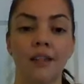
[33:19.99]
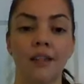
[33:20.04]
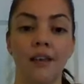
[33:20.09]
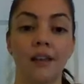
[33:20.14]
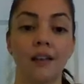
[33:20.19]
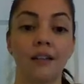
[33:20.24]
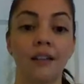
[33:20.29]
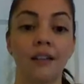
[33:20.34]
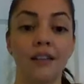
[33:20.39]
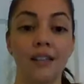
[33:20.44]

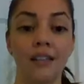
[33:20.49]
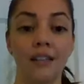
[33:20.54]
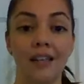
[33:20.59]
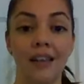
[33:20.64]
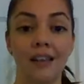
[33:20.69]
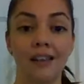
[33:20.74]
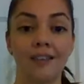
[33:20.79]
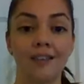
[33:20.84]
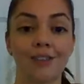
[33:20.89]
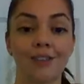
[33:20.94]
and that'll
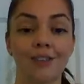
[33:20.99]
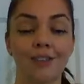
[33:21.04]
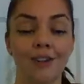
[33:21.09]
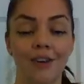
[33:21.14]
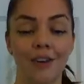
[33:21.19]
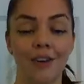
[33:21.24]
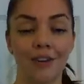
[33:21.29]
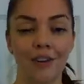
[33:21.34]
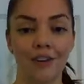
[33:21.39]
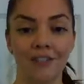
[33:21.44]
indicate the
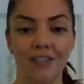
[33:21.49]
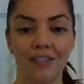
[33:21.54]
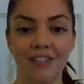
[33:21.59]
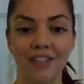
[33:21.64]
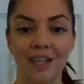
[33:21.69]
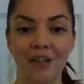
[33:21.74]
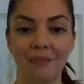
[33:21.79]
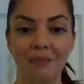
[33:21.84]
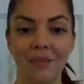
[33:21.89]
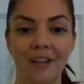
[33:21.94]
start of
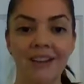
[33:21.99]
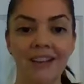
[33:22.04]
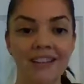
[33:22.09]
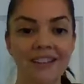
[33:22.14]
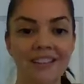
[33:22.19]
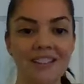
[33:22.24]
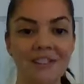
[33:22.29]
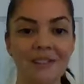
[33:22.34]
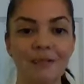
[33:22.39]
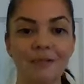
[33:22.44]
the 10
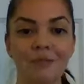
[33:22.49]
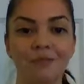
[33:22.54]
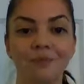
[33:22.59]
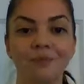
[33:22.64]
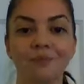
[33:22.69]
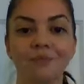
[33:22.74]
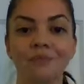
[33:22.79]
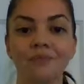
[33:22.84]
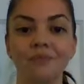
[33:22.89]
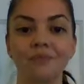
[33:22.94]
minutes.